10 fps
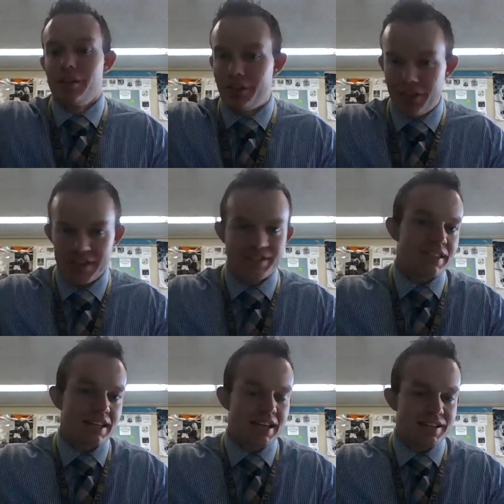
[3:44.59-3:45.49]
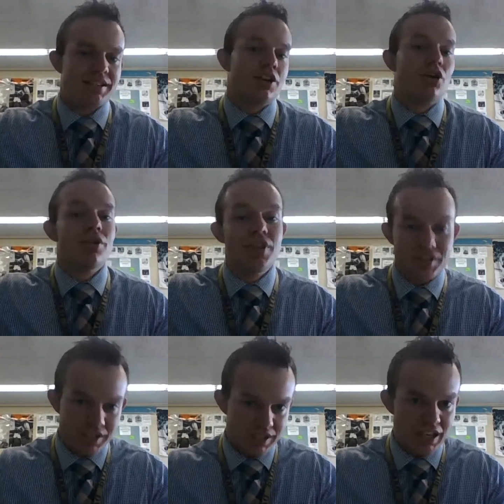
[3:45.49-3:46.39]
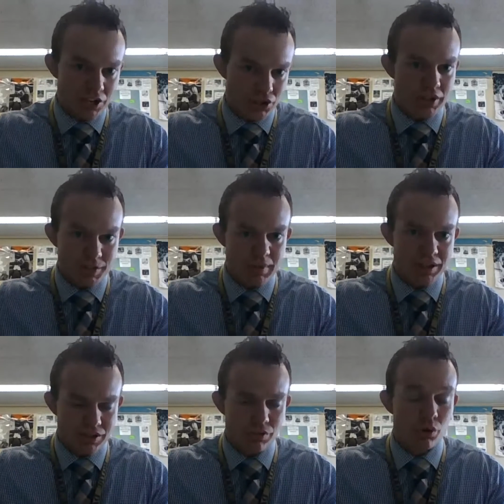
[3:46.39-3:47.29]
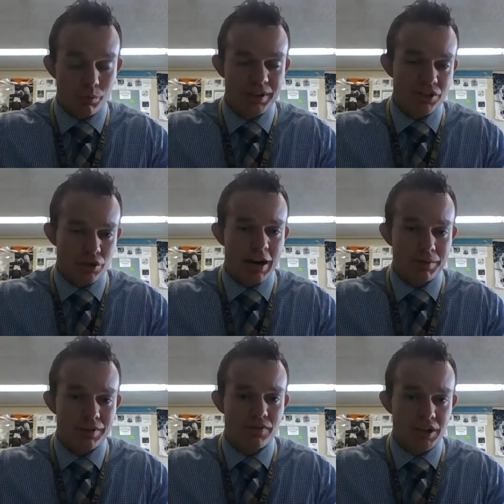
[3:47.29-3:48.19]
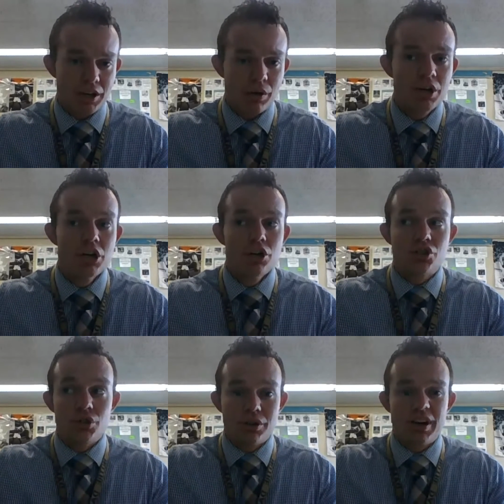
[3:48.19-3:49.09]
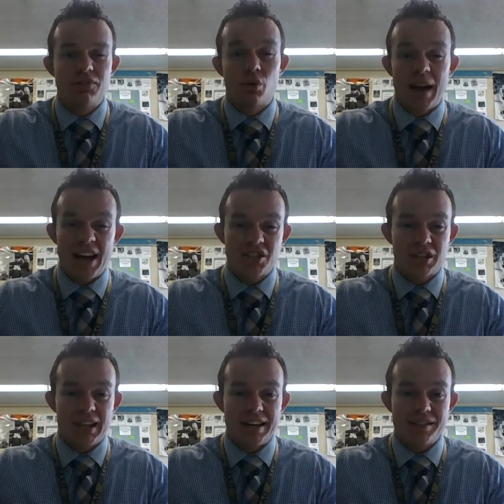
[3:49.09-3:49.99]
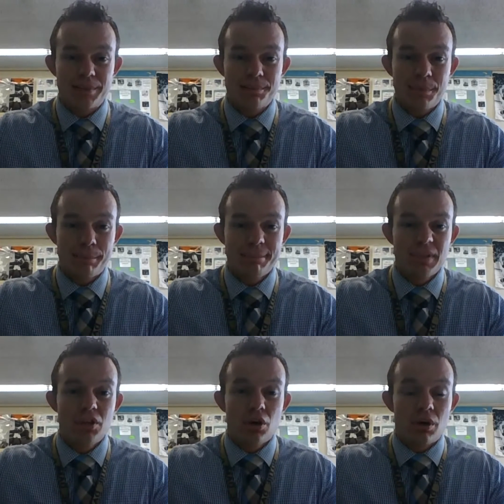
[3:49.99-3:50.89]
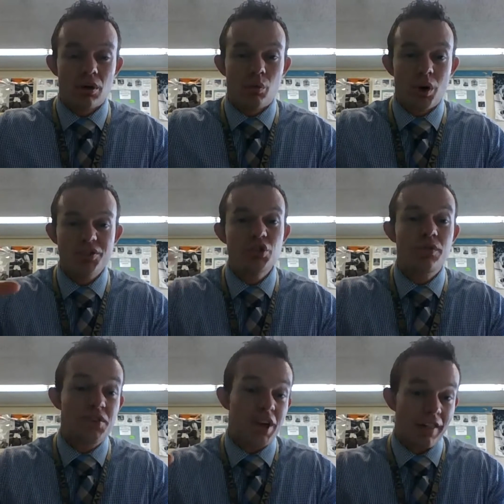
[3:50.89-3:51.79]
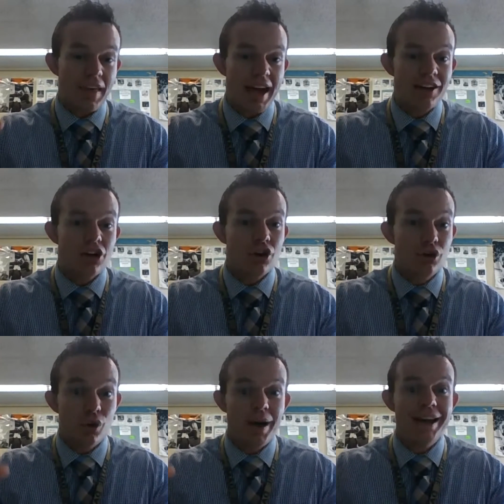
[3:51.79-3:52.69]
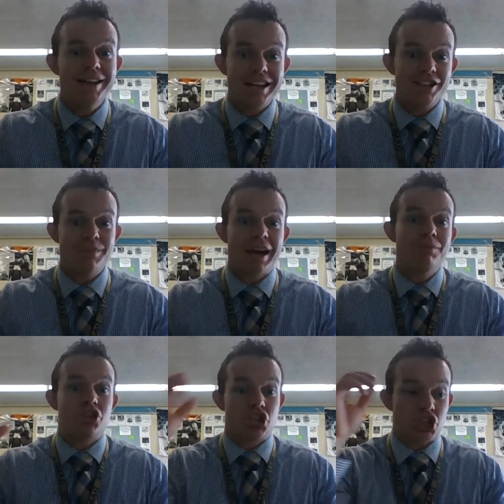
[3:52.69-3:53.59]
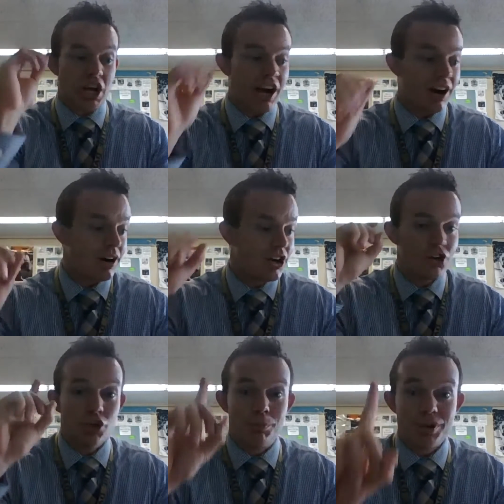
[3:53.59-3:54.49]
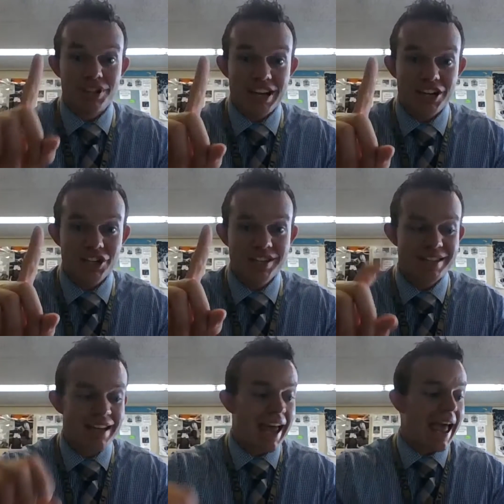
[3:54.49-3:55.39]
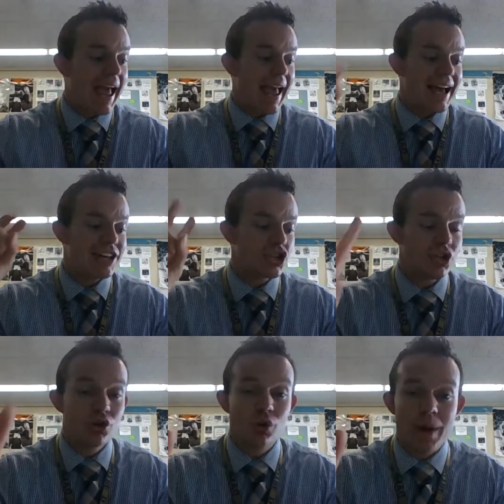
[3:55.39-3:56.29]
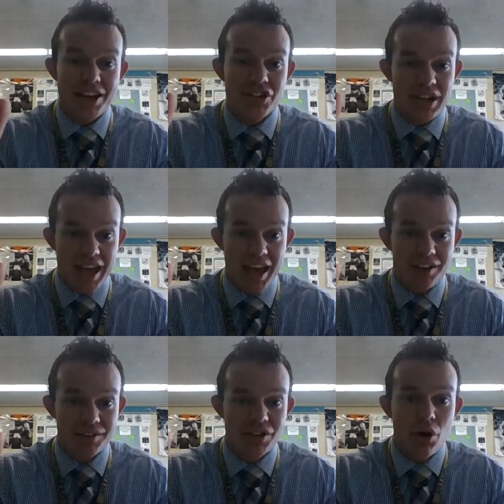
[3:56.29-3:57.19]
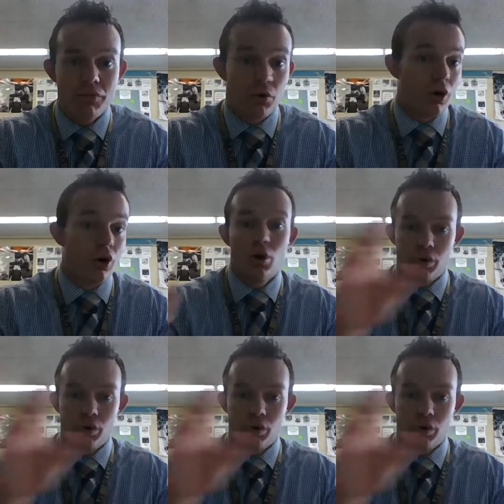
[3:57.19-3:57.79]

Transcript: this is the instant, or this is the issue that will be described in the video. So you're going to have to rationalize it. Once you've done that, go ahead and take some time to share your predictions and your rationales for